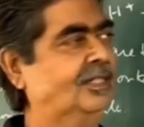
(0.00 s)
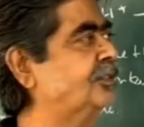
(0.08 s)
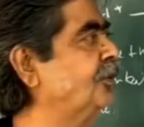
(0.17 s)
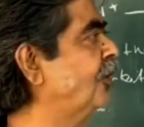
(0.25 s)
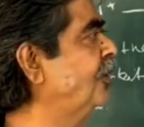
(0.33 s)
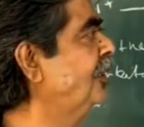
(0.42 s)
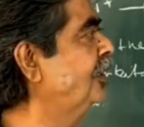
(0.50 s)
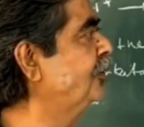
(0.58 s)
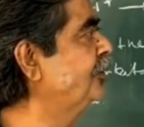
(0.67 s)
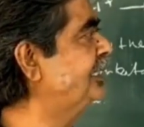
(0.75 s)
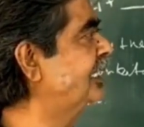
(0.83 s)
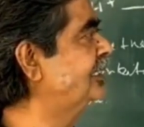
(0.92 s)
So
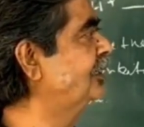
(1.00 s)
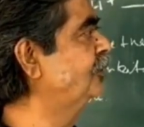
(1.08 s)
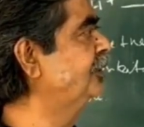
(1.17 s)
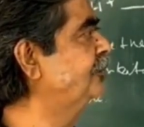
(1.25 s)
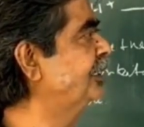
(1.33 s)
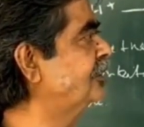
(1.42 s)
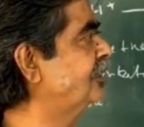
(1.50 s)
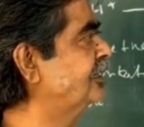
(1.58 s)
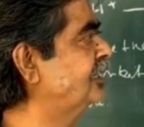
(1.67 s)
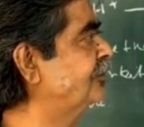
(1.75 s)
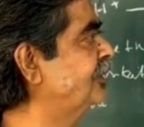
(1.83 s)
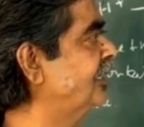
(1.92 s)
Lewis acid, Lewis base
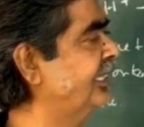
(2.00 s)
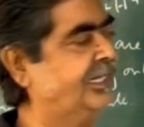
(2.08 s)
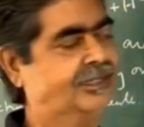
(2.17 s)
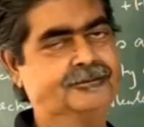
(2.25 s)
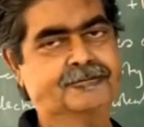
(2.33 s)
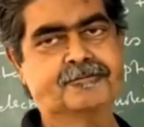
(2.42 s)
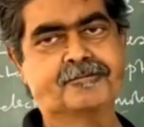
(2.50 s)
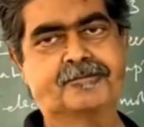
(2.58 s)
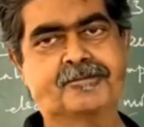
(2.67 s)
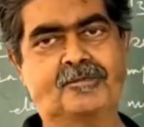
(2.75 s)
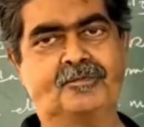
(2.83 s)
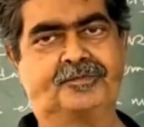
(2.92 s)
concept are here.
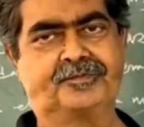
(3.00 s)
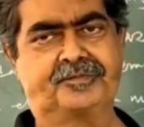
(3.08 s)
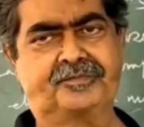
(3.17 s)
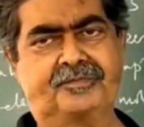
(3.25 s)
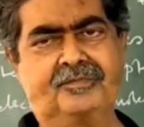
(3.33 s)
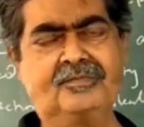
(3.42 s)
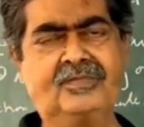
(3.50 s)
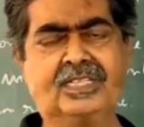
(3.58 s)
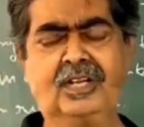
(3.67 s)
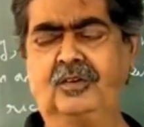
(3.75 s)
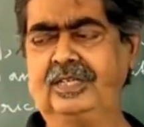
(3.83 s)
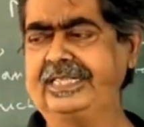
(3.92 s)

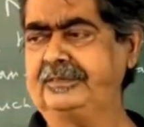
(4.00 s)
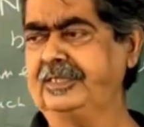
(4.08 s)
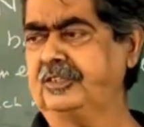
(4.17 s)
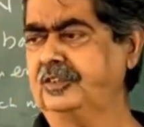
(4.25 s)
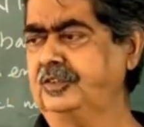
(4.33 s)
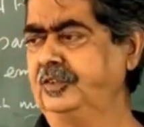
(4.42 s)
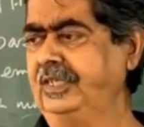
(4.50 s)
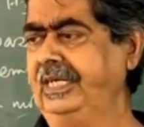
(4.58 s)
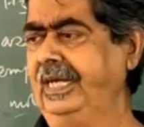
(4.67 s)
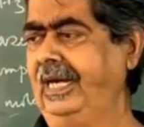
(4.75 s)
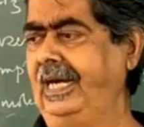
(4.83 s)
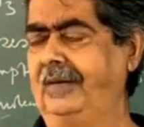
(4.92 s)
Now let me
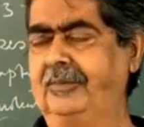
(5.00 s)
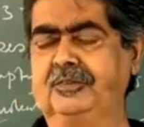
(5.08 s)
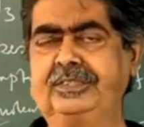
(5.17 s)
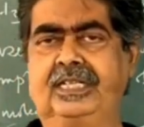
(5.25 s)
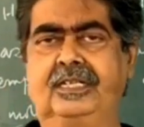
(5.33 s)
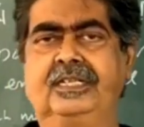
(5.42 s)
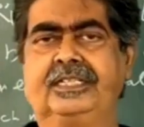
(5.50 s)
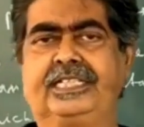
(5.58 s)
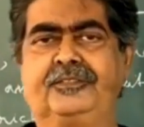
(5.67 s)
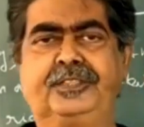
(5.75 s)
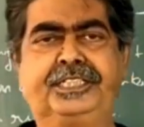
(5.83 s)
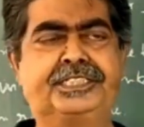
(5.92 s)
conclude about the
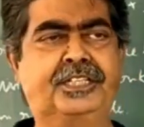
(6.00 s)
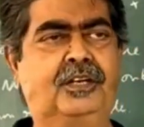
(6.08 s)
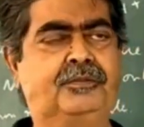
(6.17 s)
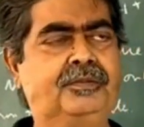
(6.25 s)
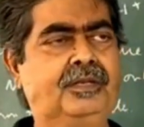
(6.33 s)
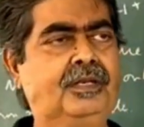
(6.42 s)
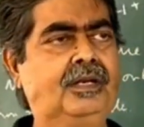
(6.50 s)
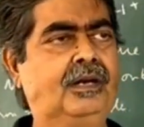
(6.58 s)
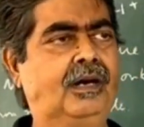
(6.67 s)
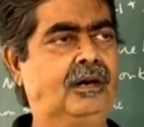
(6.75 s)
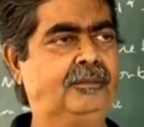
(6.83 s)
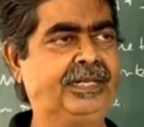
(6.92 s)
definition of
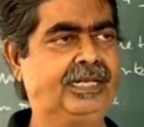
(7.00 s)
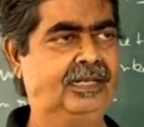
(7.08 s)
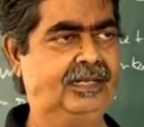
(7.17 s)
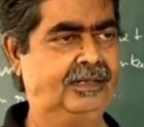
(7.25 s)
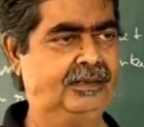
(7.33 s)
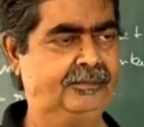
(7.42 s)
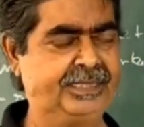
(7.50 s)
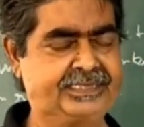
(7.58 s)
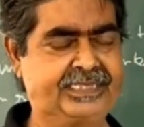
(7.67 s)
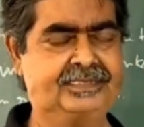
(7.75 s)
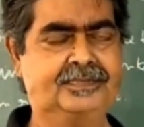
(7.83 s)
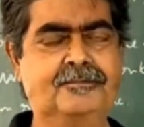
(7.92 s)

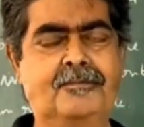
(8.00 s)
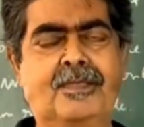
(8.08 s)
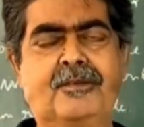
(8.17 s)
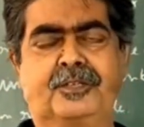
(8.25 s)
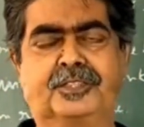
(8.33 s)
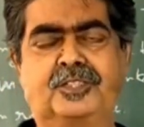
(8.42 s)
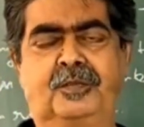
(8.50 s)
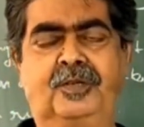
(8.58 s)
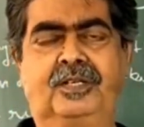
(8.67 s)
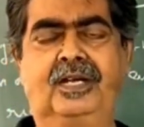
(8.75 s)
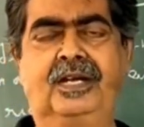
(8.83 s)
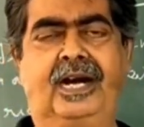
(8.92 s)
bases. First of
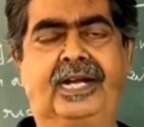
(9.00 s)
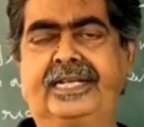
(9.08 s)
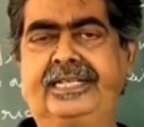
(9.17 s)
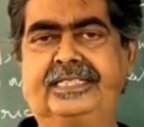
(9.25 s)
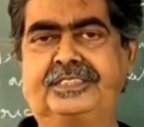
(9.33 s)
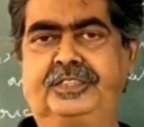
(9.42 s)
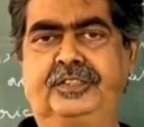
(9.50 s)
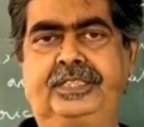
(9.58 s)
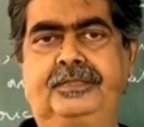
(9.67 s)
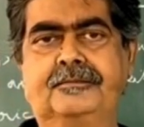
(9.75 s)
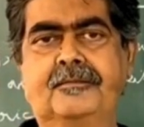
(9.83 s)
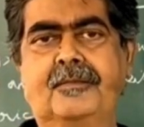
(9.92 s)
all, Arrhenius
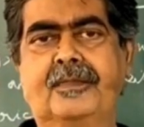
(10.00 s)
theory.